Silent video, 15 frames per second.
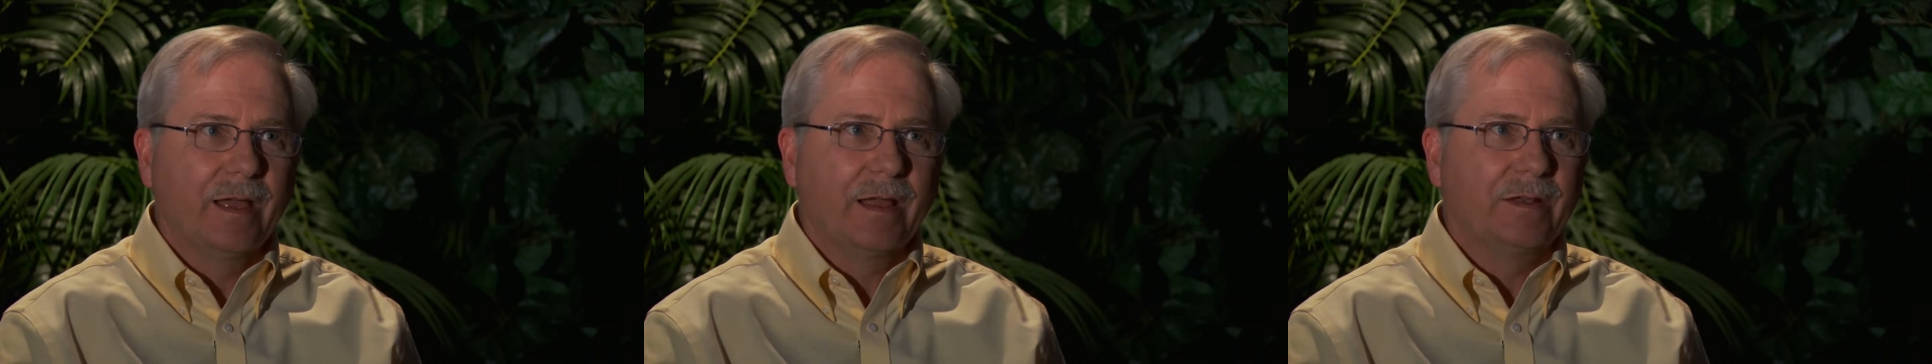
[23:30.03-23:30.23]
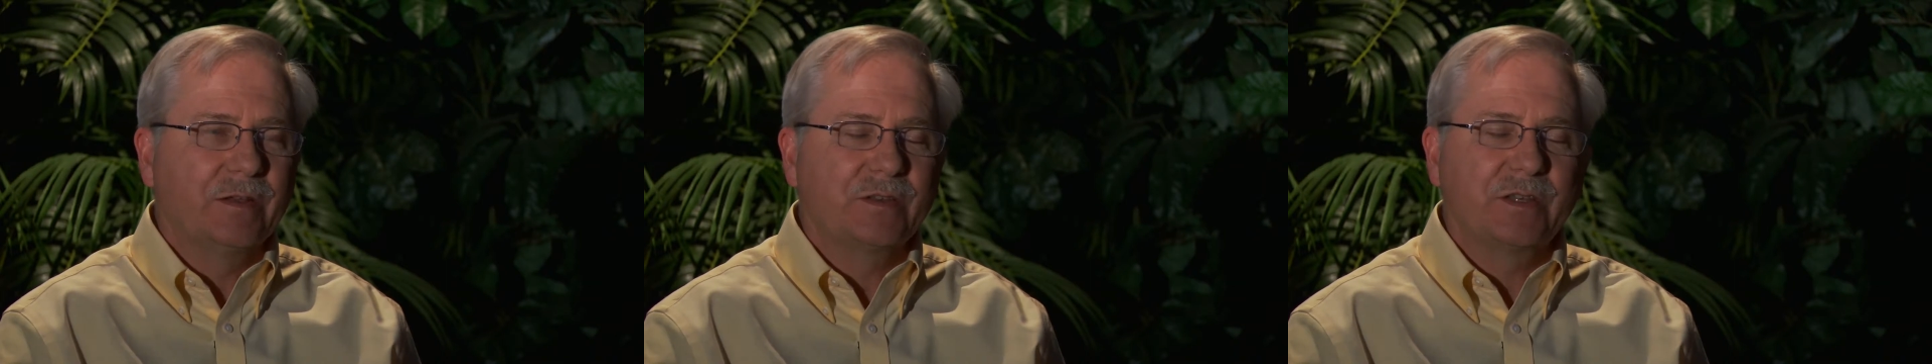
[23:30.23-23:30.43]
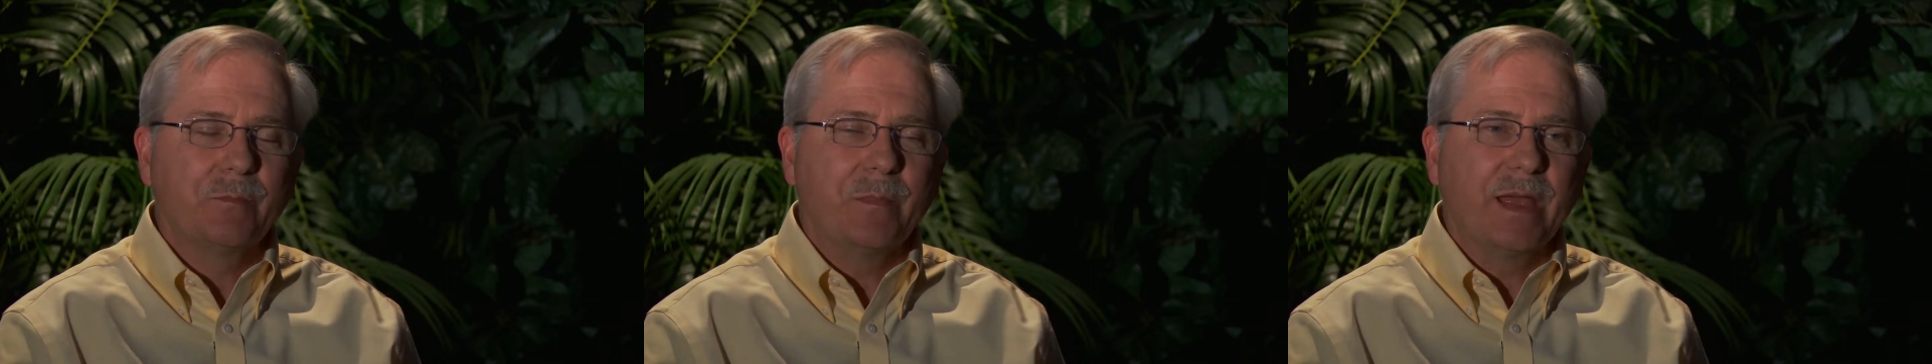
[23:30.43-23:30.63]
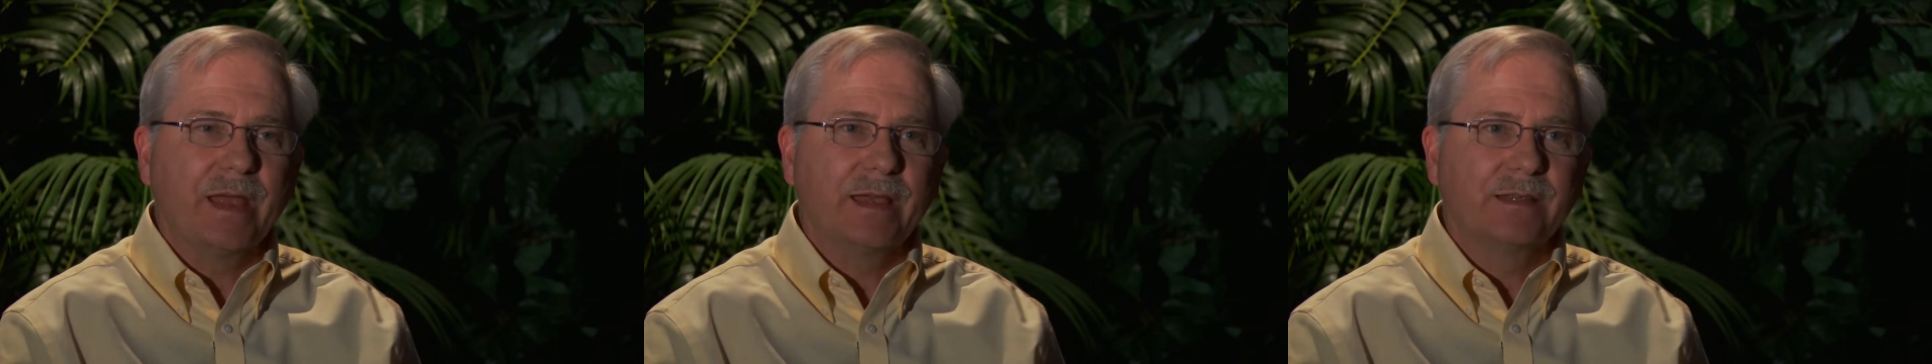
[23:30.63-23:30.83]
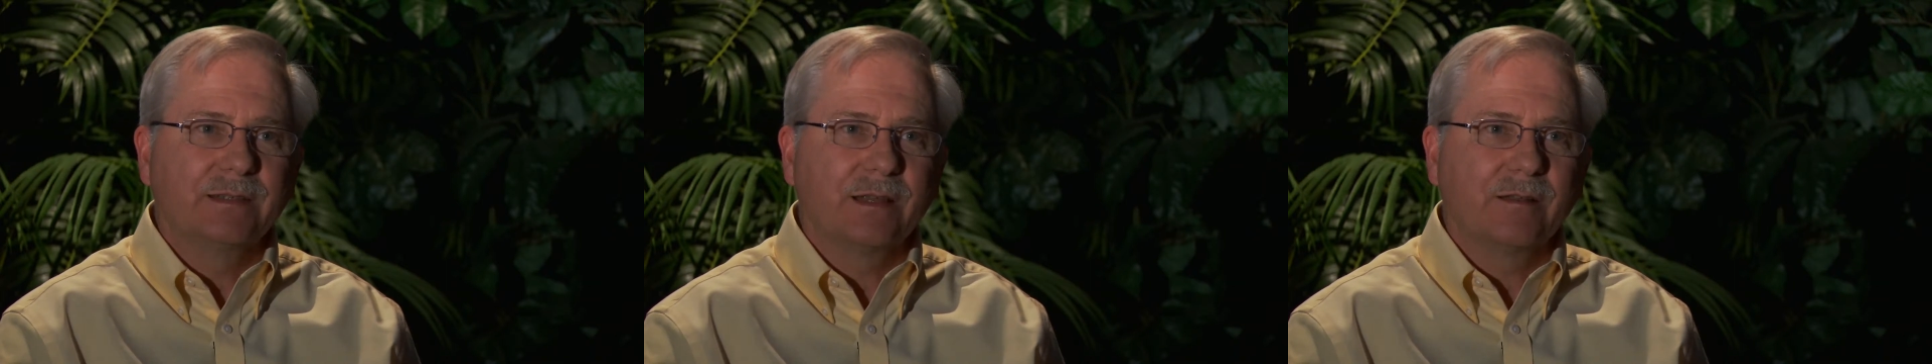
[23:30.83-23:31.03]
Just
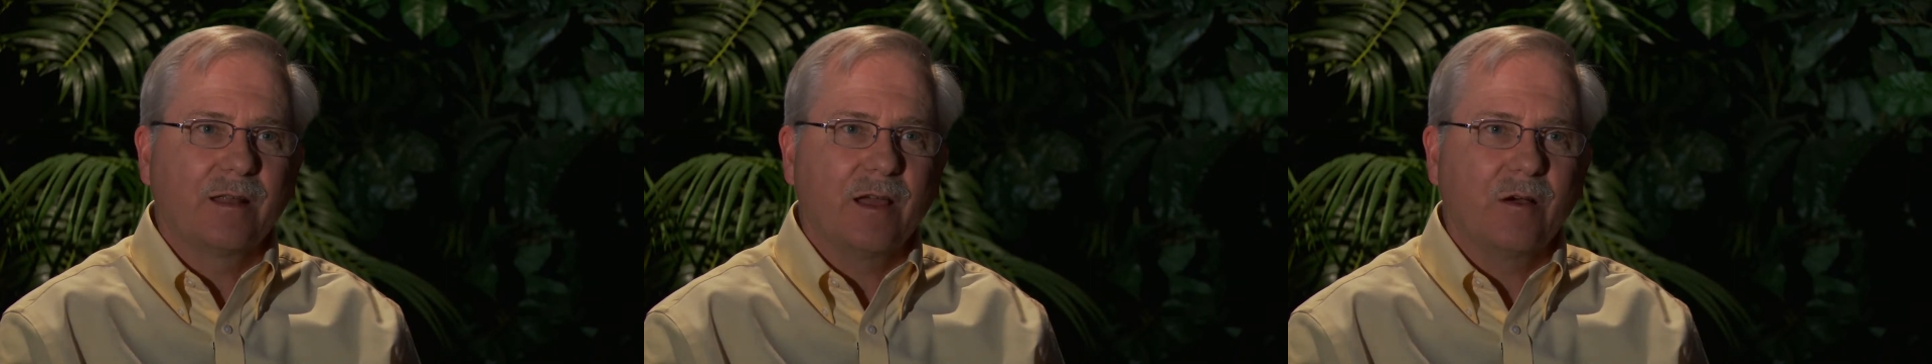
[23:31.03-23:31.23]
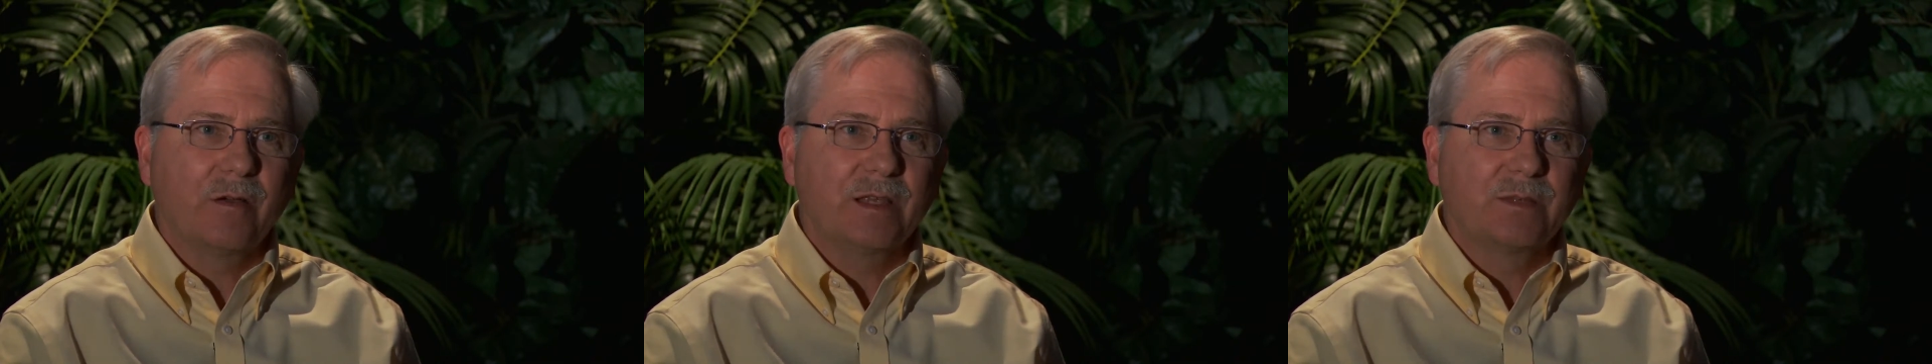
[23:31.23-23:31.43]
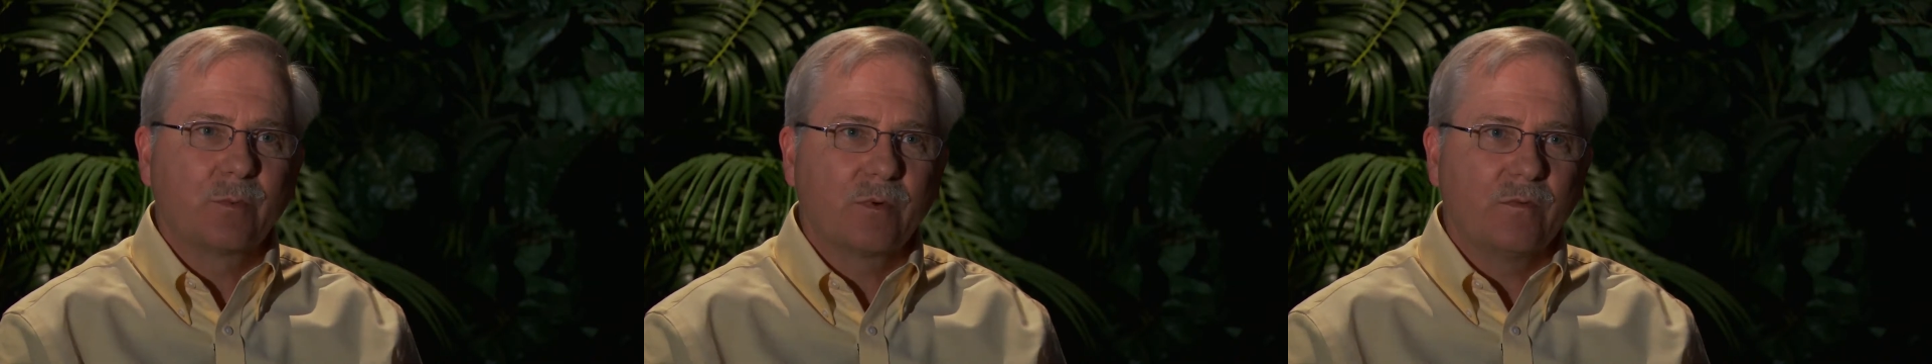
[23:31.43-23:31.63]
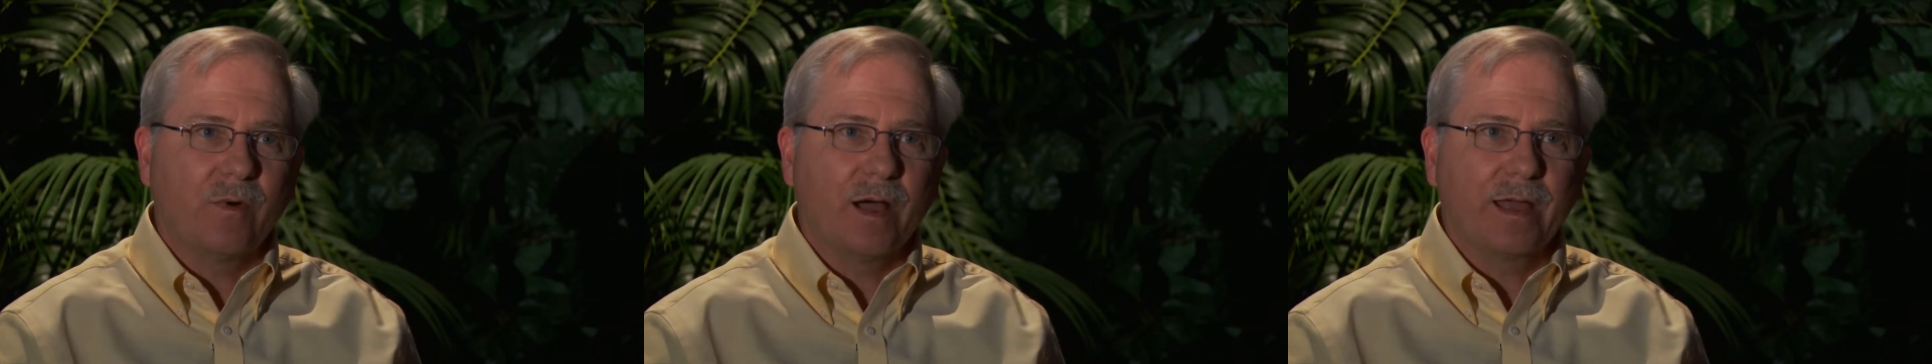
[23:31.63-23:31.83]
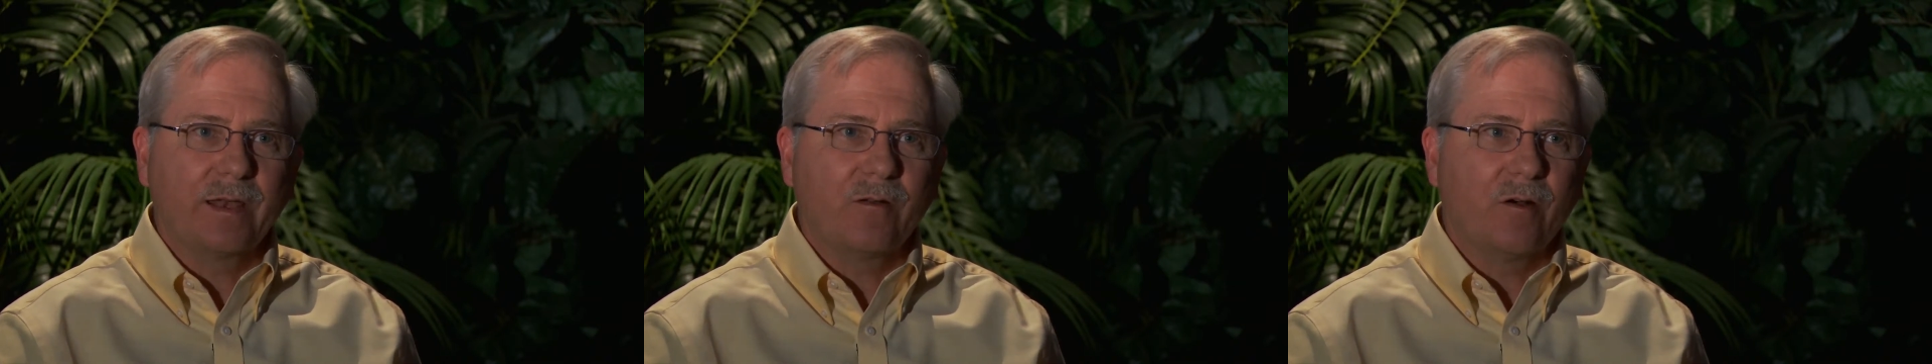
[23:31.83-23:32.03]
amazed on how He's
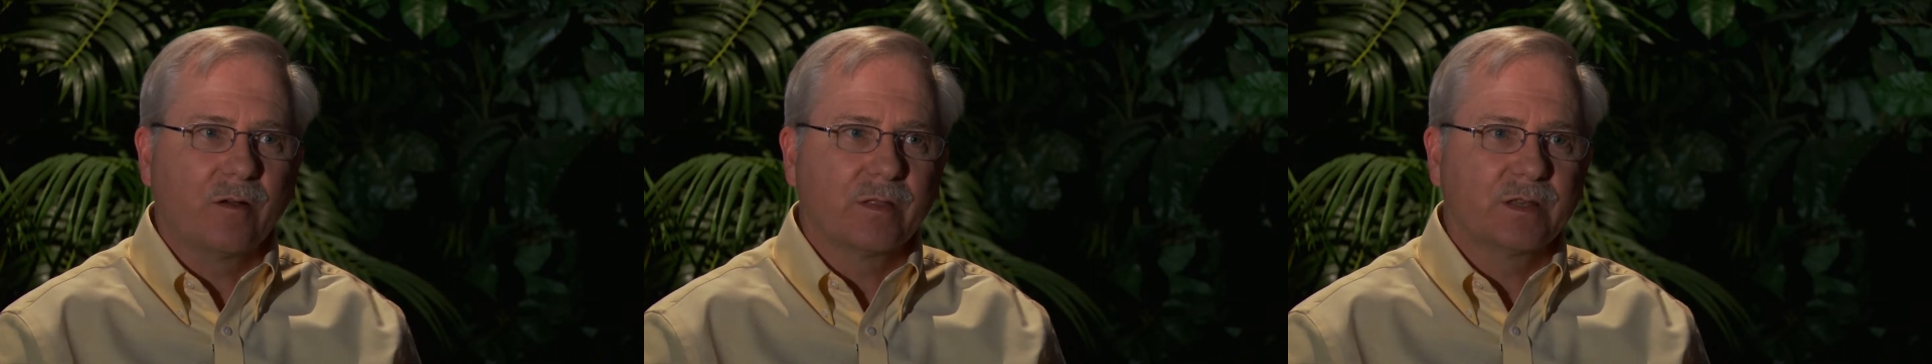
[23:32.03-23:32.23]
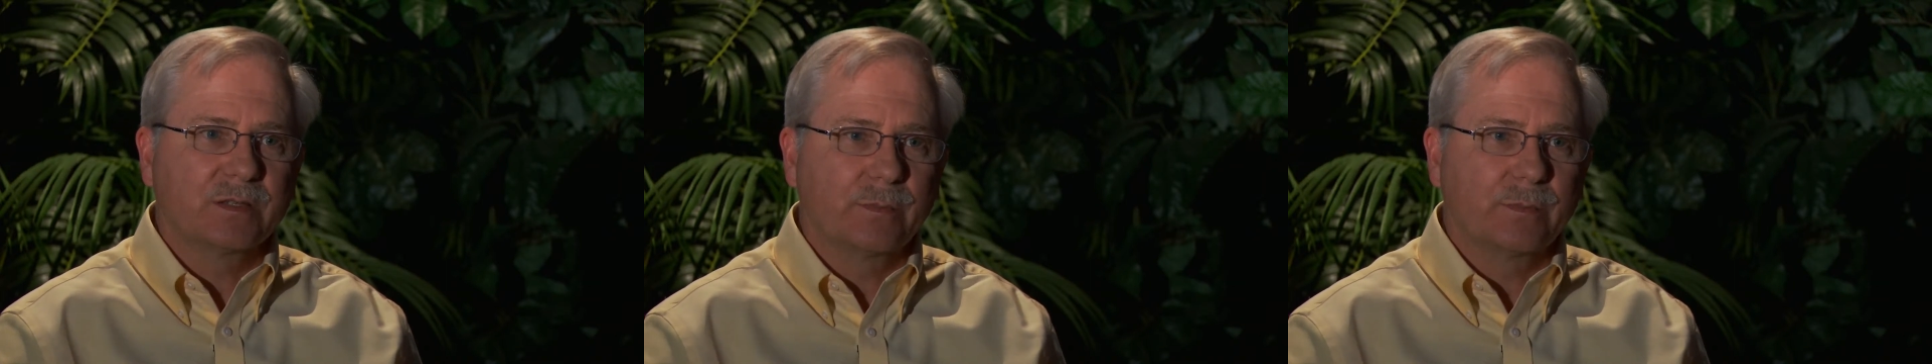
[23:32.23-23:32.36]
provided all this.